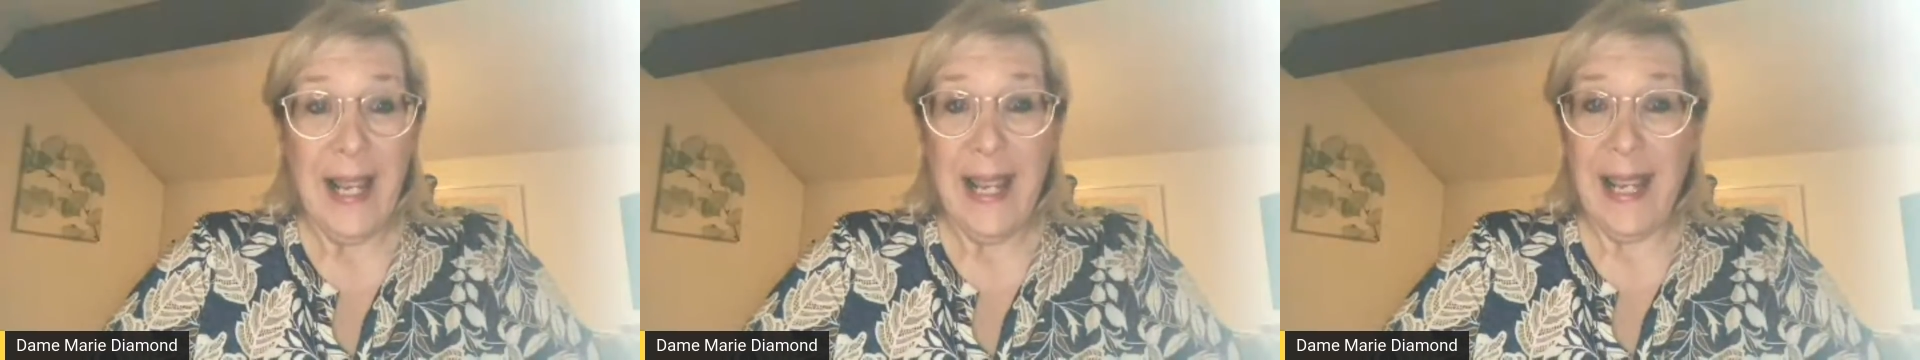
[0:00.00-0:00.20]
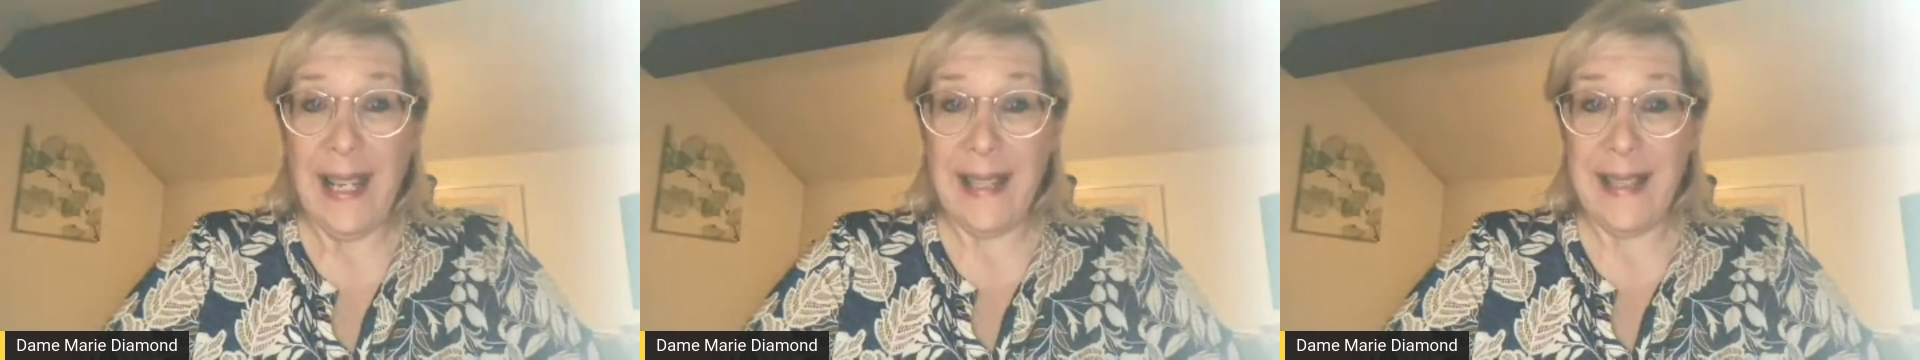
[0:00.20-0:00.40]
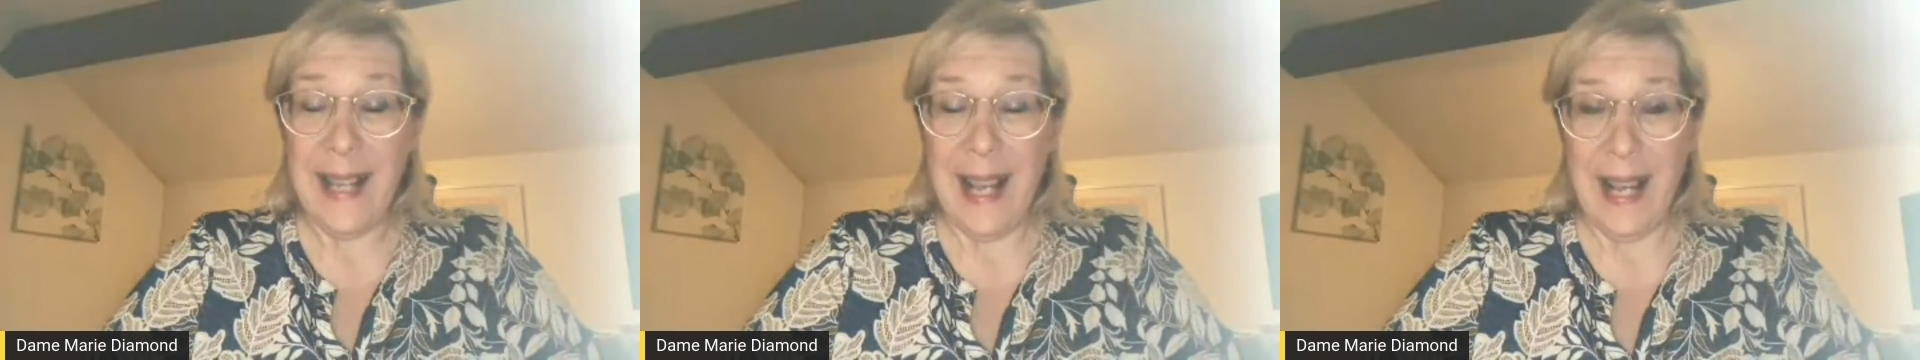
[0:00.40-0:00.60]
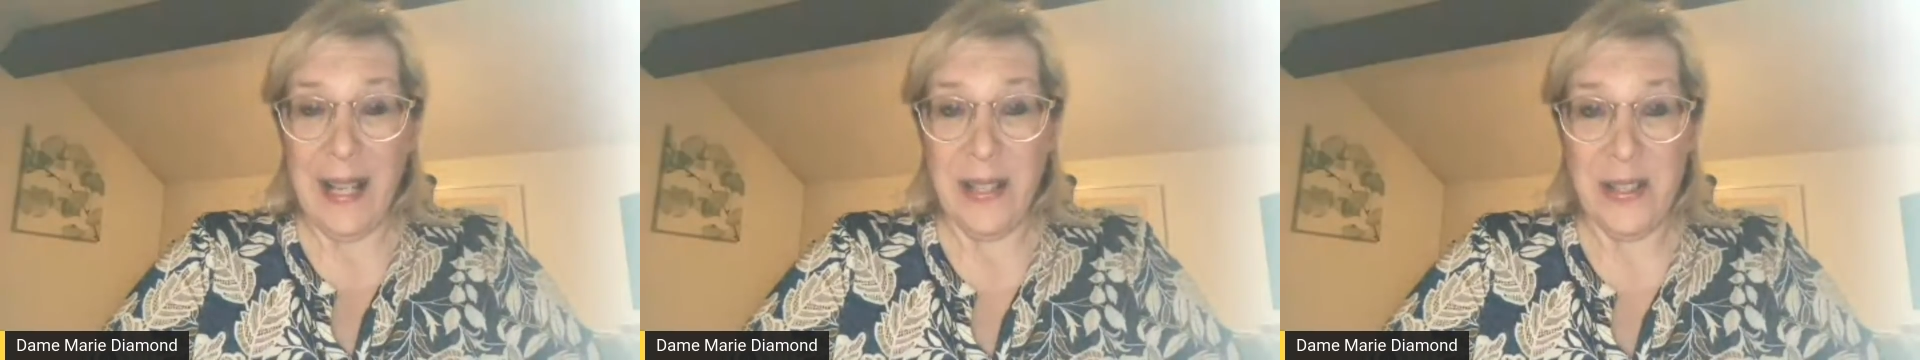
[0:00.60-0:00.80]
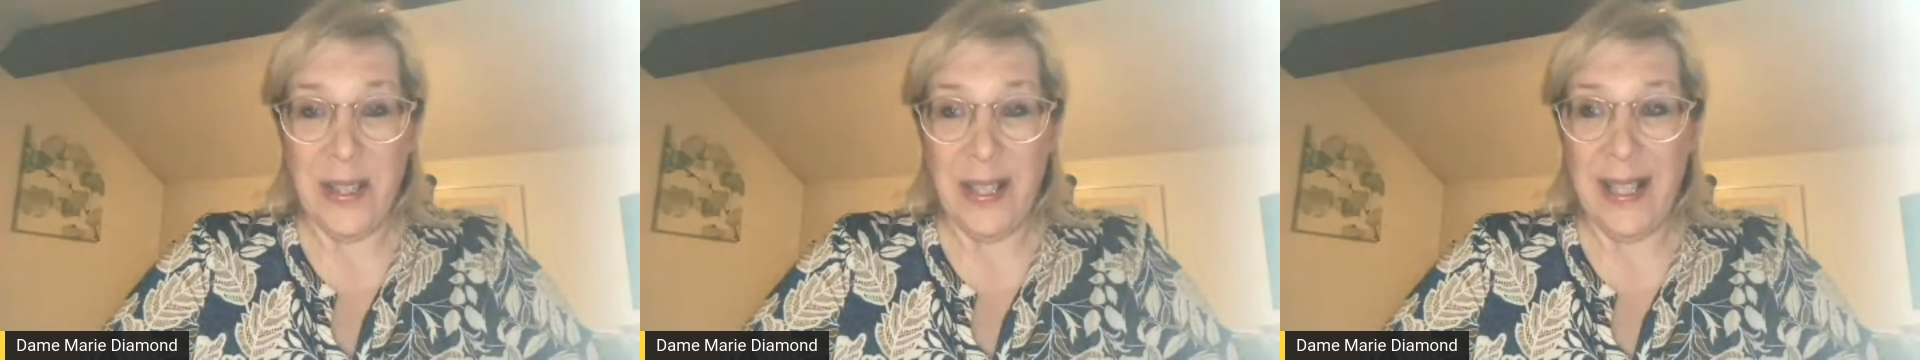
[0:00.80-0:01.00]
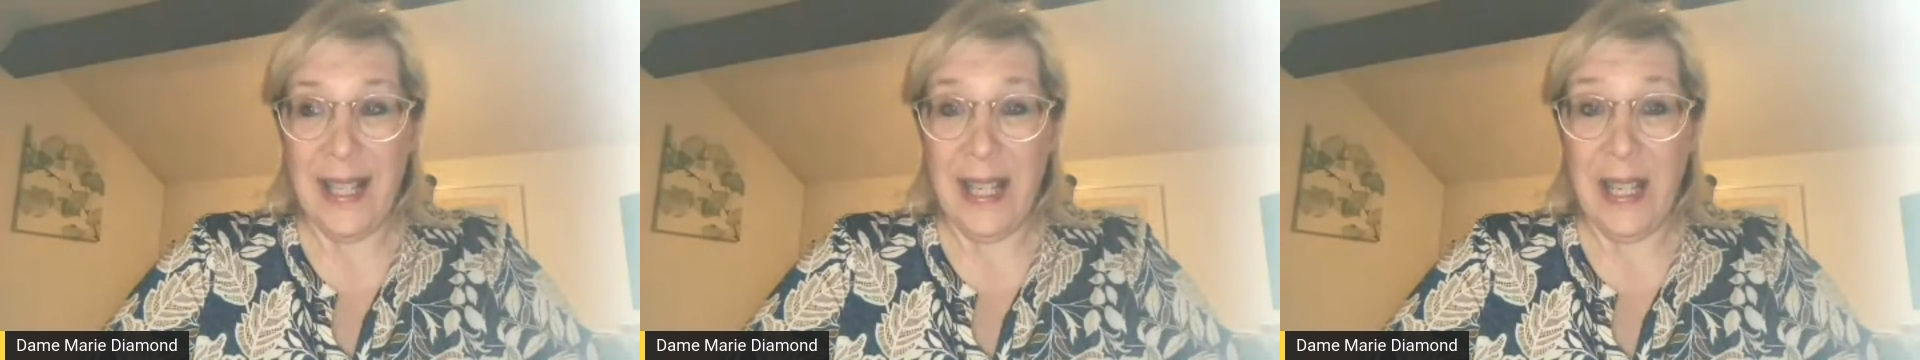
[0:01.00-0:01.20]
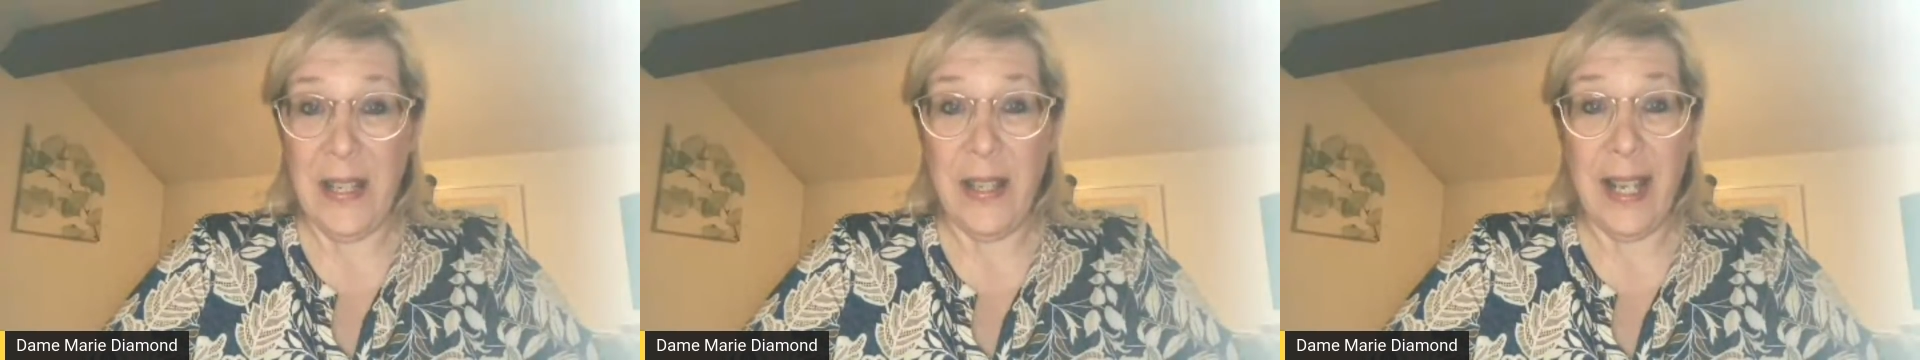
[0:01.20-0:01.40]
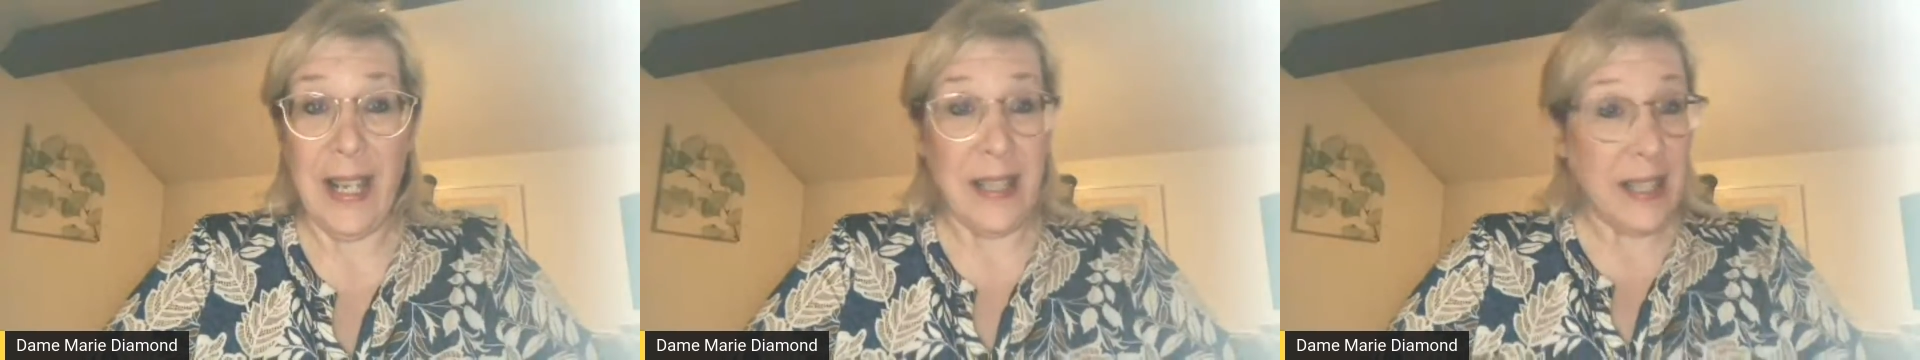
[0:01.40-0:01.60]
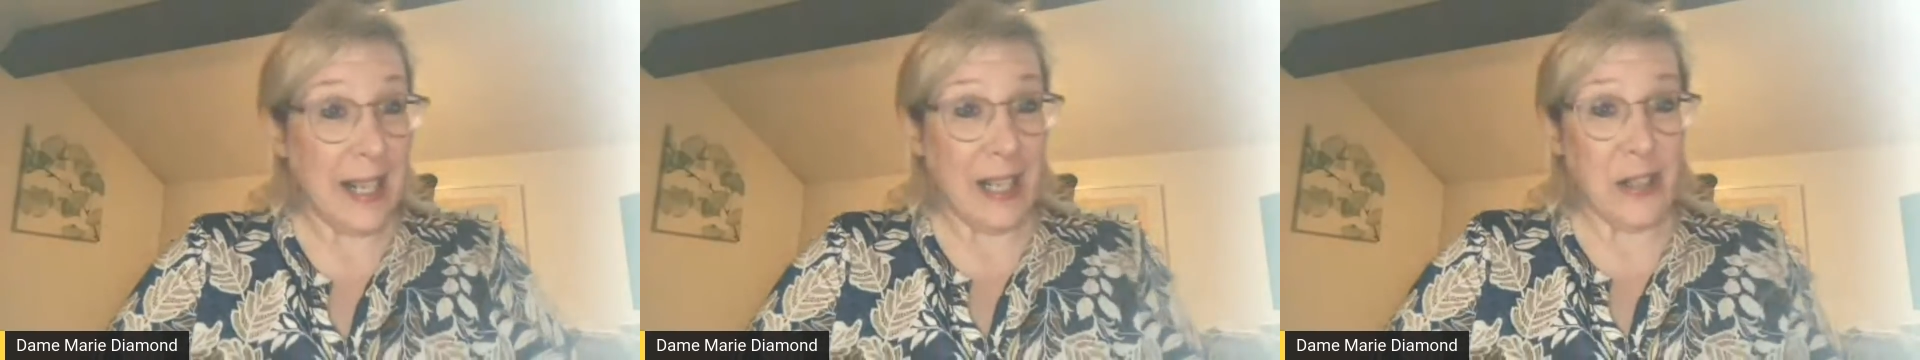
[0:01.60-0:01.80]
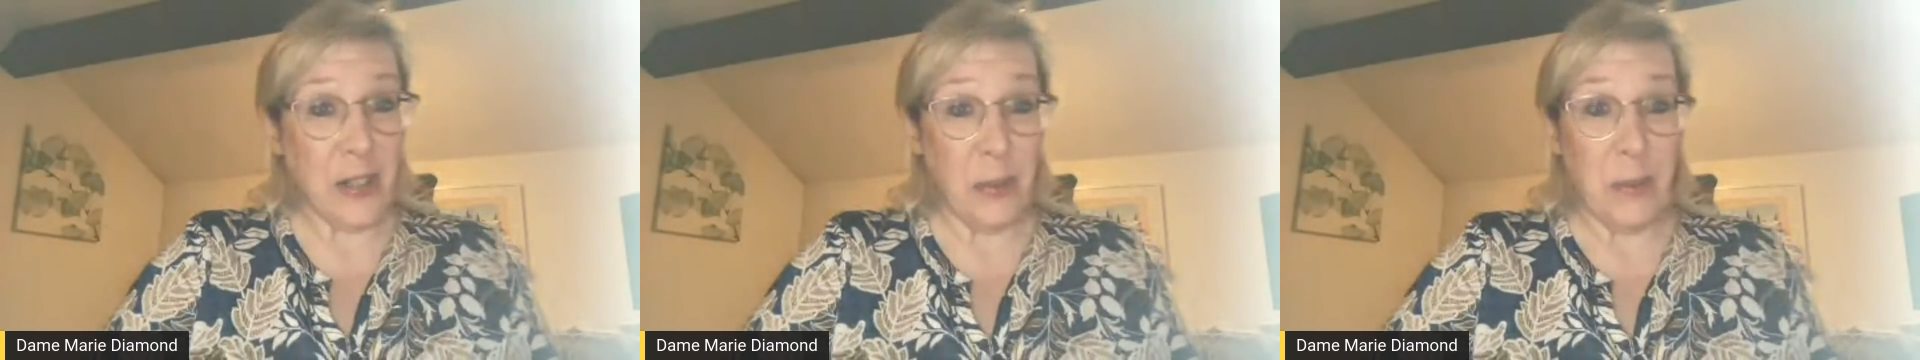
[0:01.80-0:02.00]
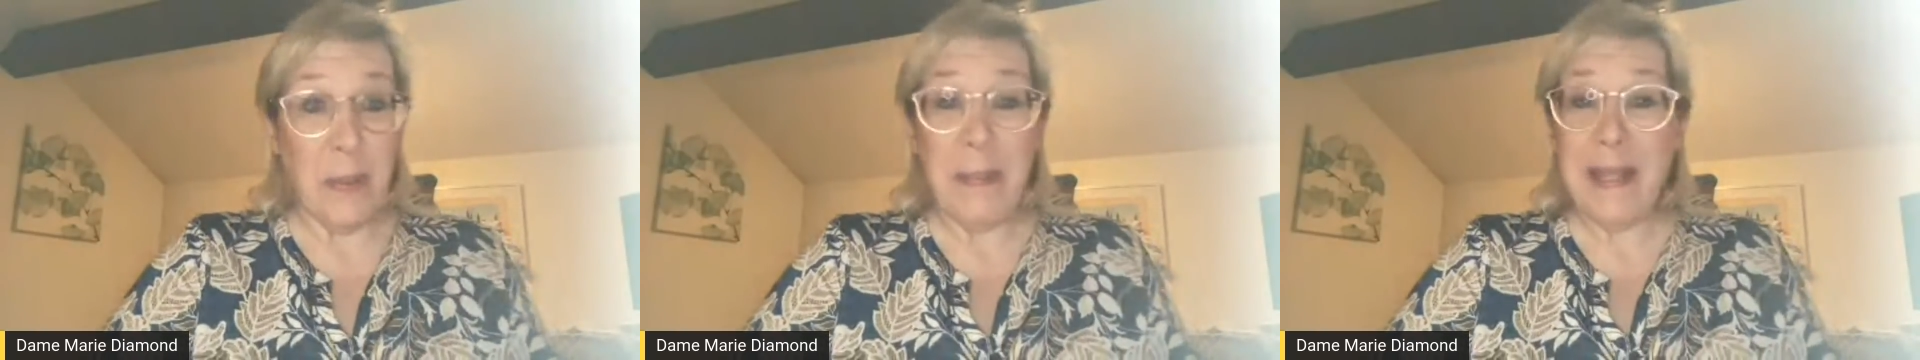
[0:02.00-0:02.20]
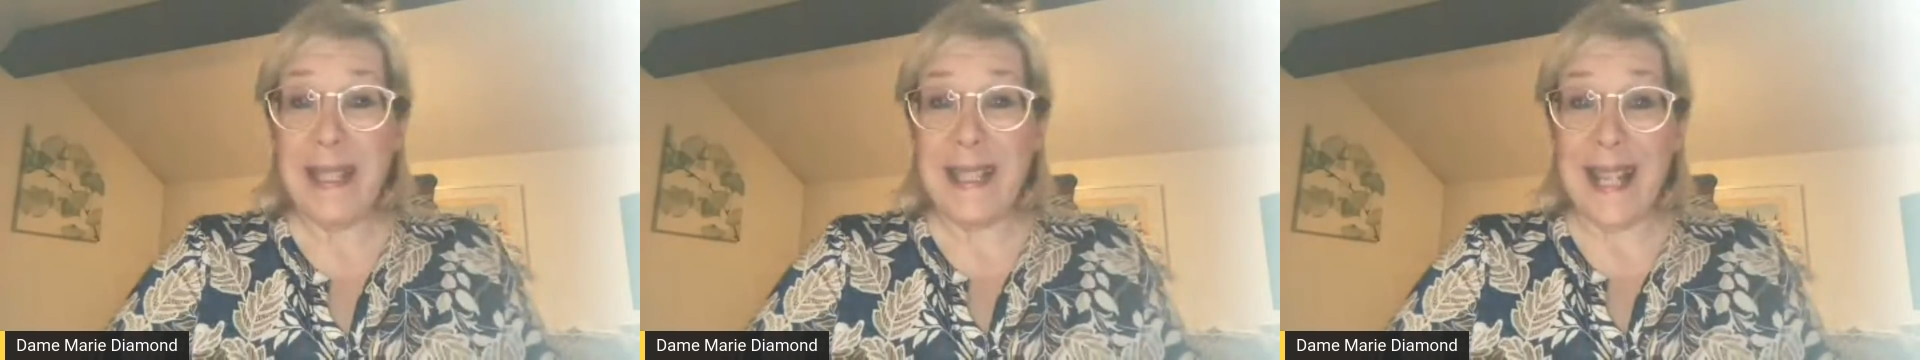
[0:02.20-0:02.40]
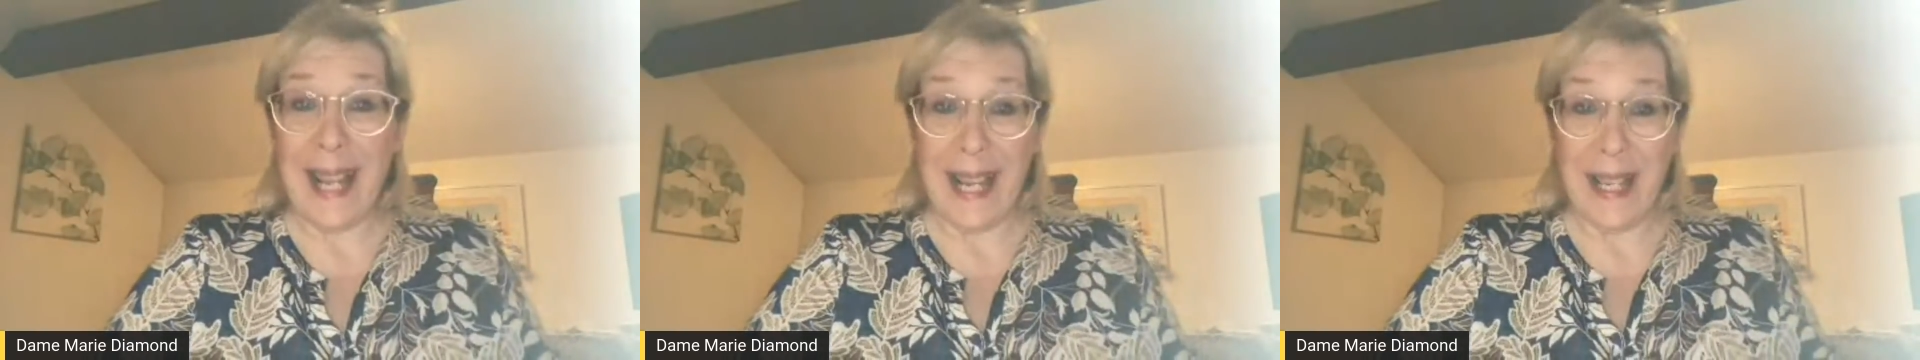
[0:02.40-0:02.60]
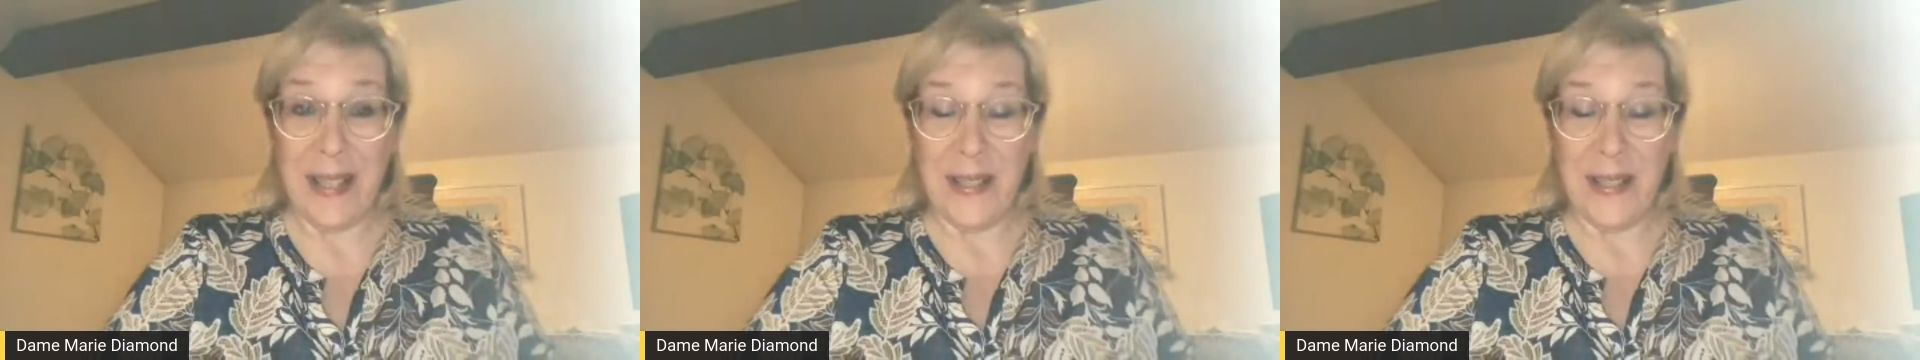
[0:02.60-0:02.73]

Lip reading: is actually the International Women's Day.